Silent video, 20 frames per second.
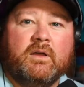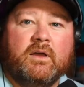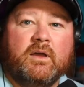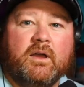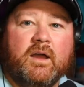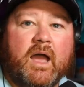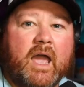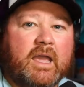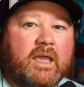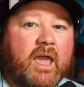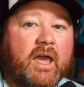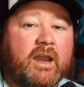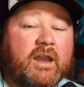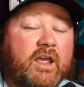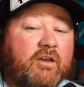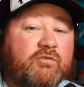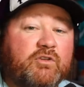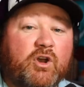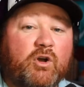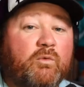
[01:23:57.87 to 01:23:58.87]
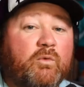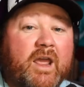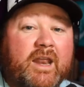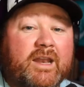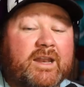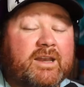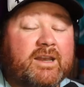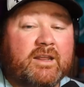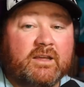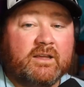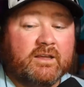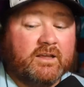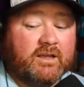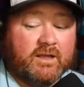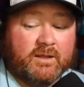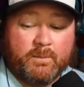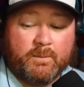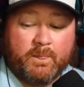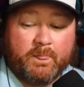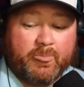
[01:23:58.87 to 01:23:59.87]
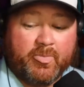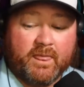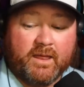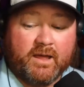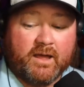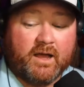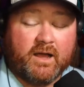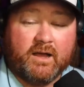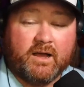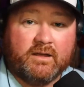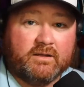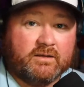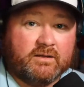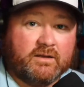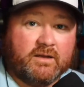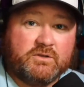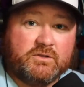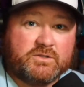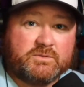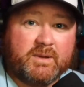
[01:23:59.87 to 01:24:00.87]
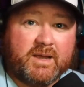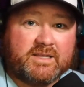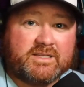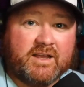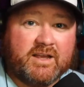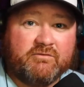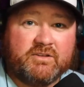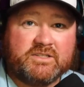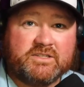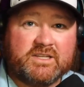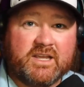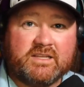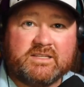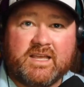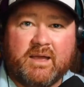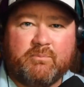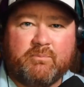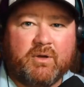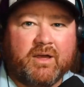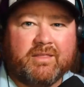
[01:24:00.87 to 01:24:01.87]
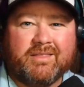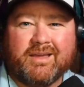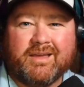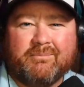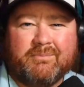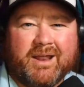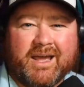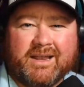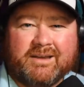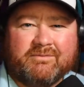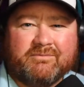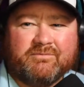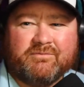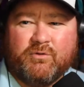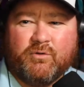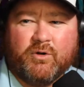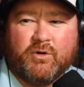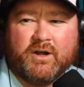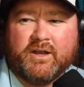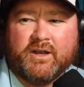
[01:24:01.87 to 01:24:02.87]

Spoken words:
Again, if you're rated, I'll use myself as an example. I think I'm 940